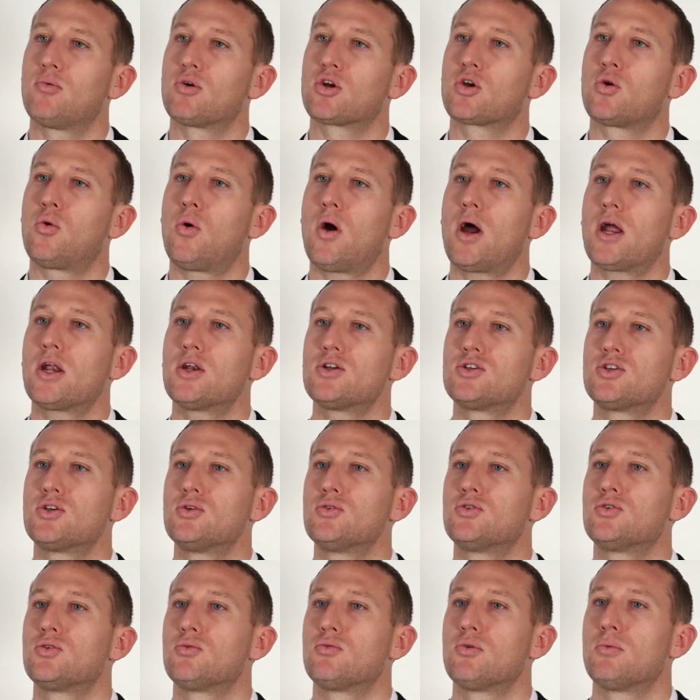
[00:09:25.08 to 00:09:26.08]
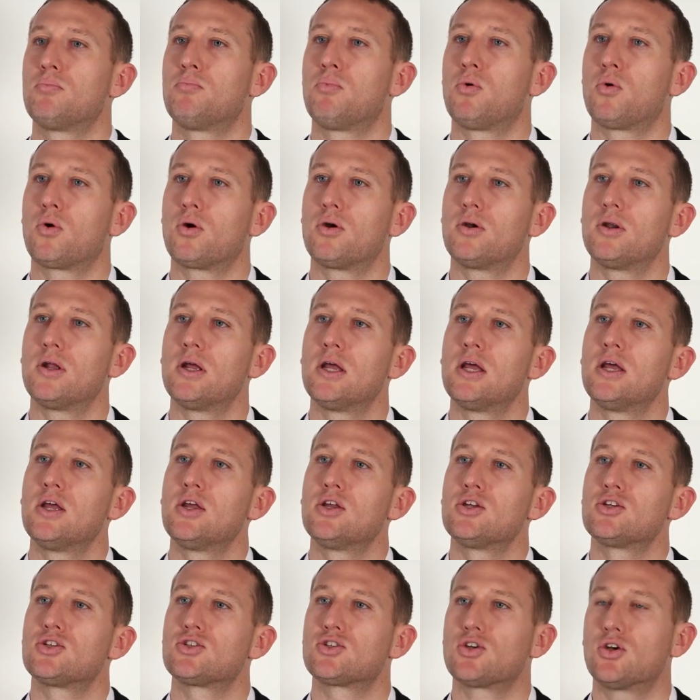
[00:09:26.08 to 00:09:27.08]
requires you to report
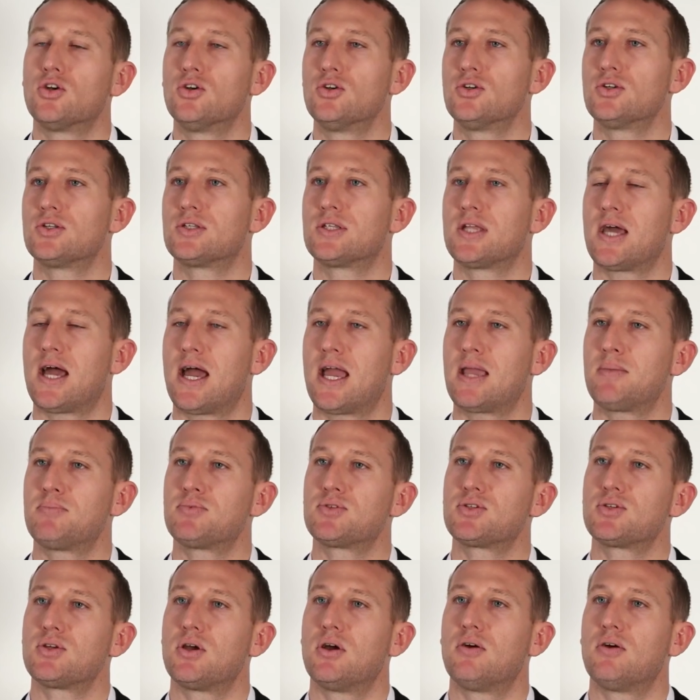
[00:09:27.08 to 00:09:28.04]
certain types